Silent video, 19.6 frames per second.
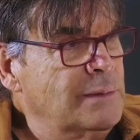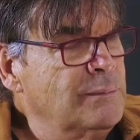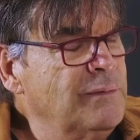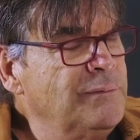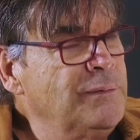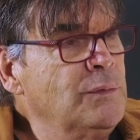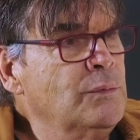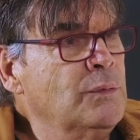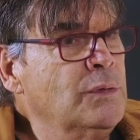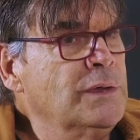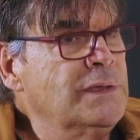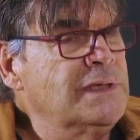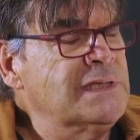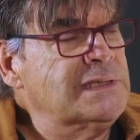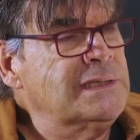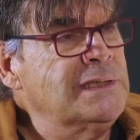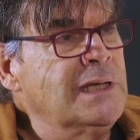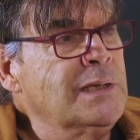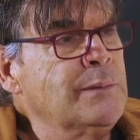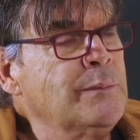of the work is
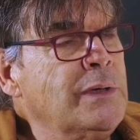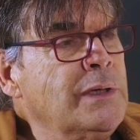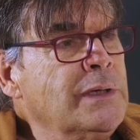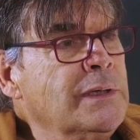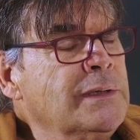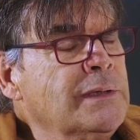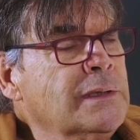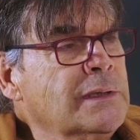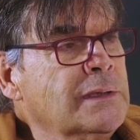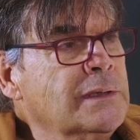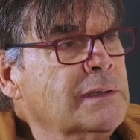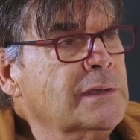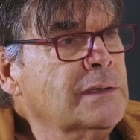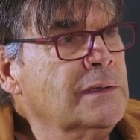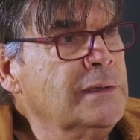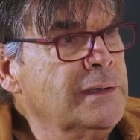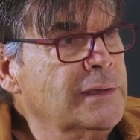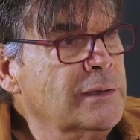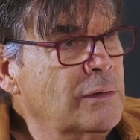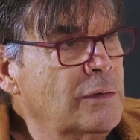done by
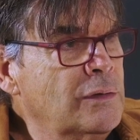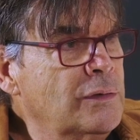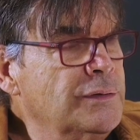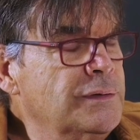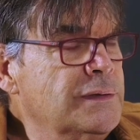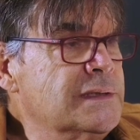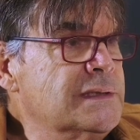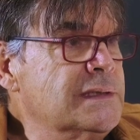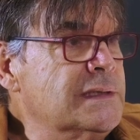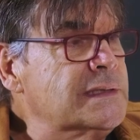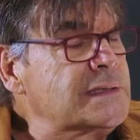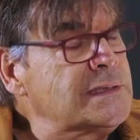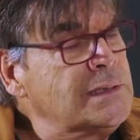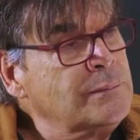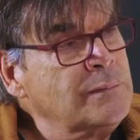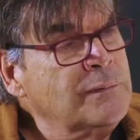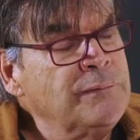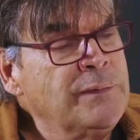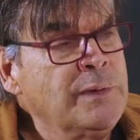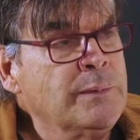earlier artists, and
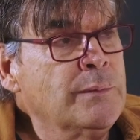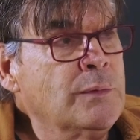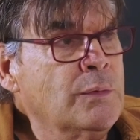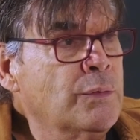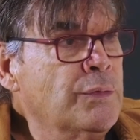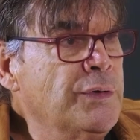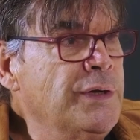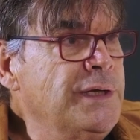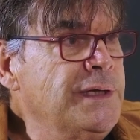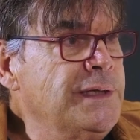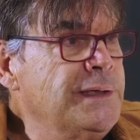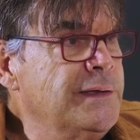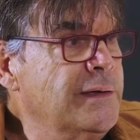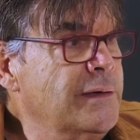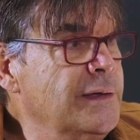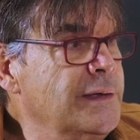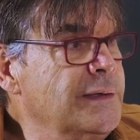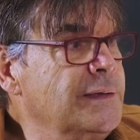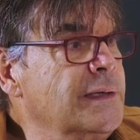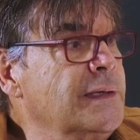some of them already
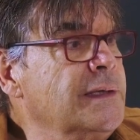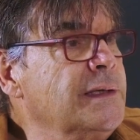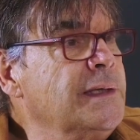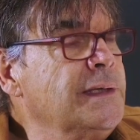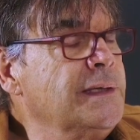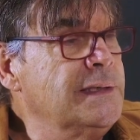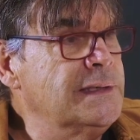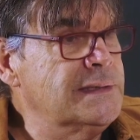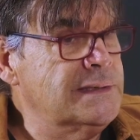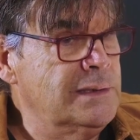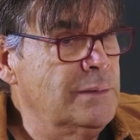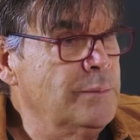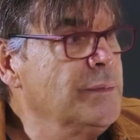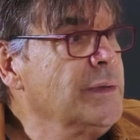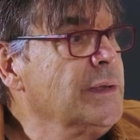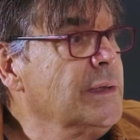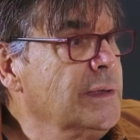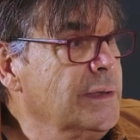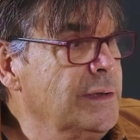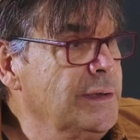died, and then there's
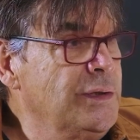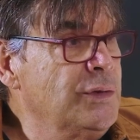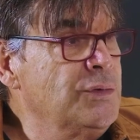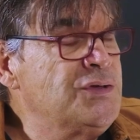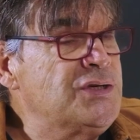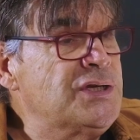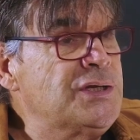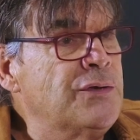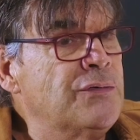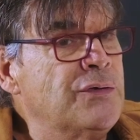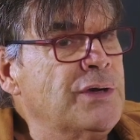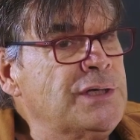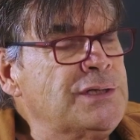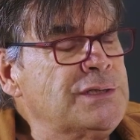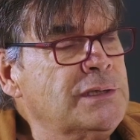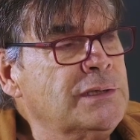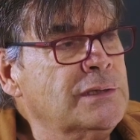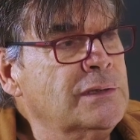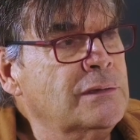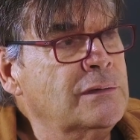some new
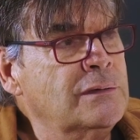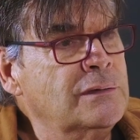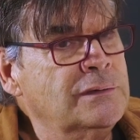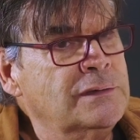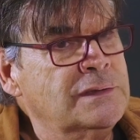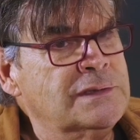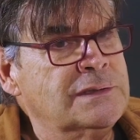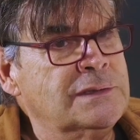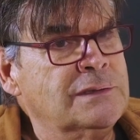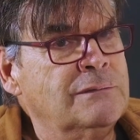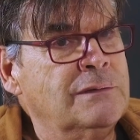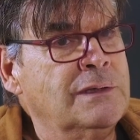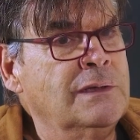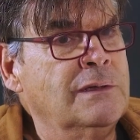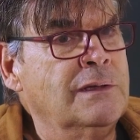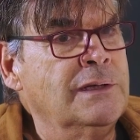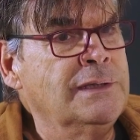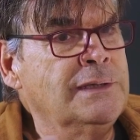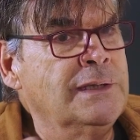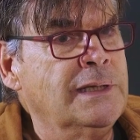generation artists. So I
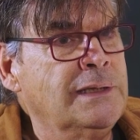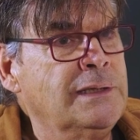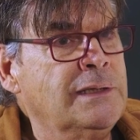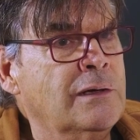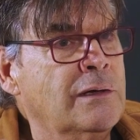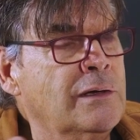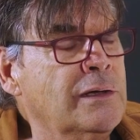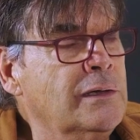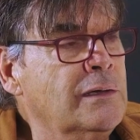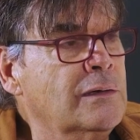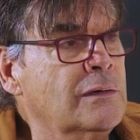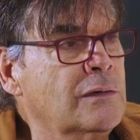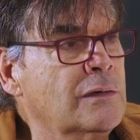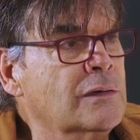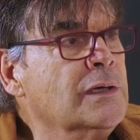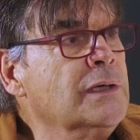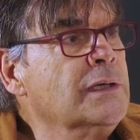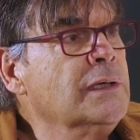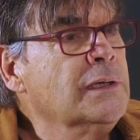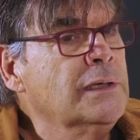like that dialogue,
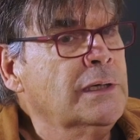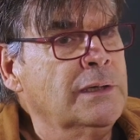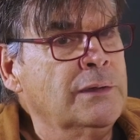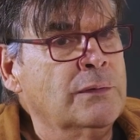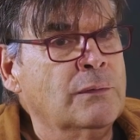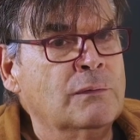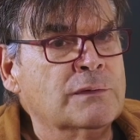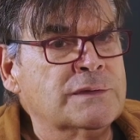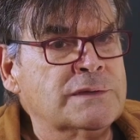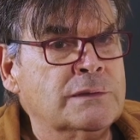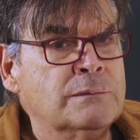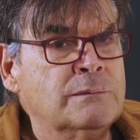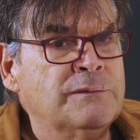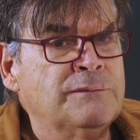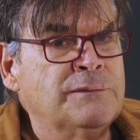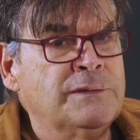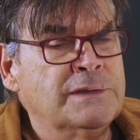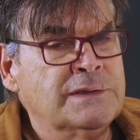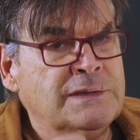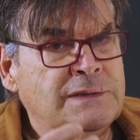and also
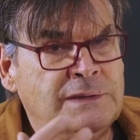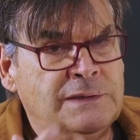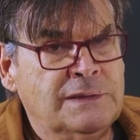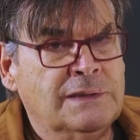with this